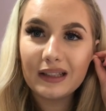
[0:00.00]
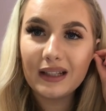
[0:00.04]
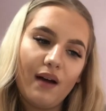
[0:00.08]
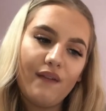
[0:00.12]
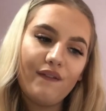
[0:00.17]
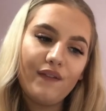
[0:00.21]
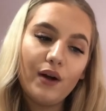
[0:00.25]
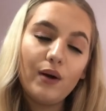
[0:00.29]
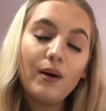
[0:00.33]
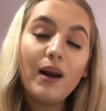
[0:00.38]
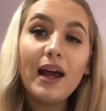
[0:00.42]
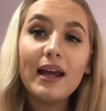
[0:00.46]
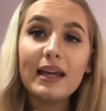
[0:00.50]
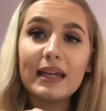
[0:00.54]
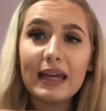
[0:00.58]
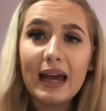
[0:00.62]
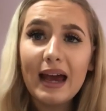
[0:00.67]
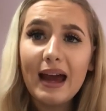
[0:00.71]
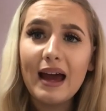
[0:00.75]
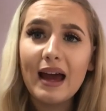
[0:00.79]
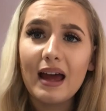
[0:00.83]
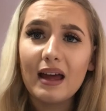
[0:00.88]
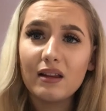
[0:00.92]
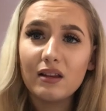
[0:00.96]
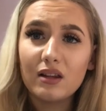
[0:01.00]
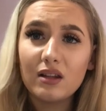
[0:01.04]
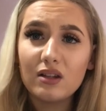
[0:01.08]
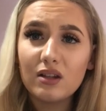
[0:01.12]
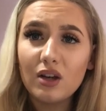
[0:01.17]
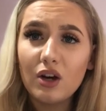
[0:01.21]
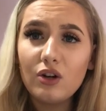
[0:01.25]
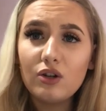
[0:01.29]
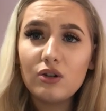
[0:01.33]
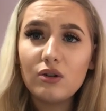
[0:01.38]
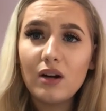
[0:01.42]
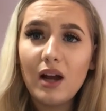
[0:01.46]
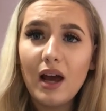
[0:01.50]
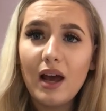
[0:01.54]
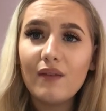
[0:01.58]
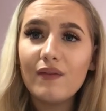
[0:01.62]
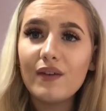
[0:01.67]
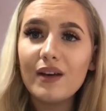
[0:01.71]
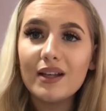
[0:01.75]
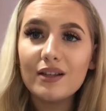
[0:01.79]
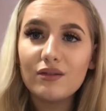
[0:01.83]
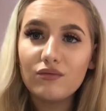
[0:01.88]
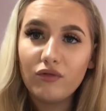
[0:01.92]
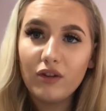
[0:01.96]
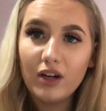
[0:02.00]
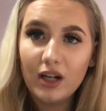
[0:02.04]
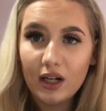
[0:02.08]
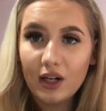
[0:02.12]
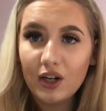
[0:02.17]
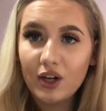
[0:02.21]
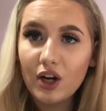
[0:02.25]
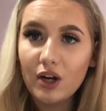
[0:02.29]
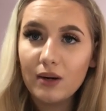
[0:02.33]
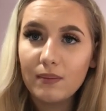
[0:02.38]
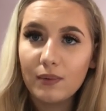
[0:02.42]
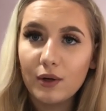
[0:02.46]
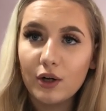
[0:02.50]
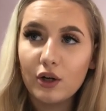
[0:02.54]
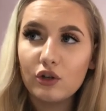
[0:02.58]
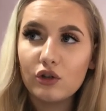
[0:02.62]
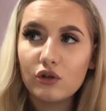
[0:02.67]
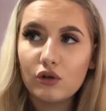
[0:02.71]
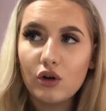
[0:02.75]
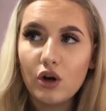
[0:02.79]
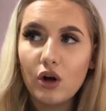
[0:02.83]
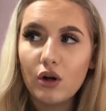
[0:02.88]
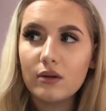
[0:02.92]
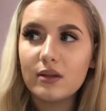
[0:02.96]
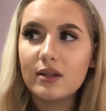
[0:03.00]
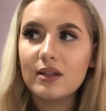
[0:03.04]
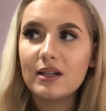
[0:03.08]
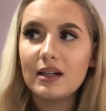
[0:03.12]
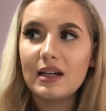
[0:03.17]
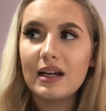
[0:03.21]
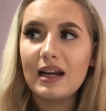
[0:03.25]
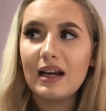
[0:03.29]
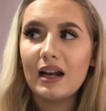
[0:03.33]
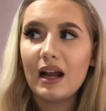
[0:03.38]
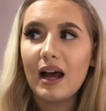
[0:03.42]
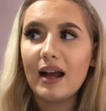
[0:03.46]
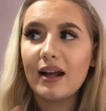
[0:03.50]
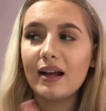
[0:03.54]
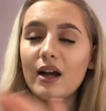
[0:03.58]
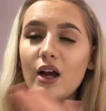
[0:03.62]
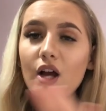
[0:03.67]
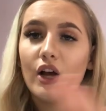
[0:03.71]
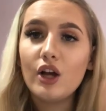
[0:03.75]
feel like, yeah, the social life is really good because you're constantly, like,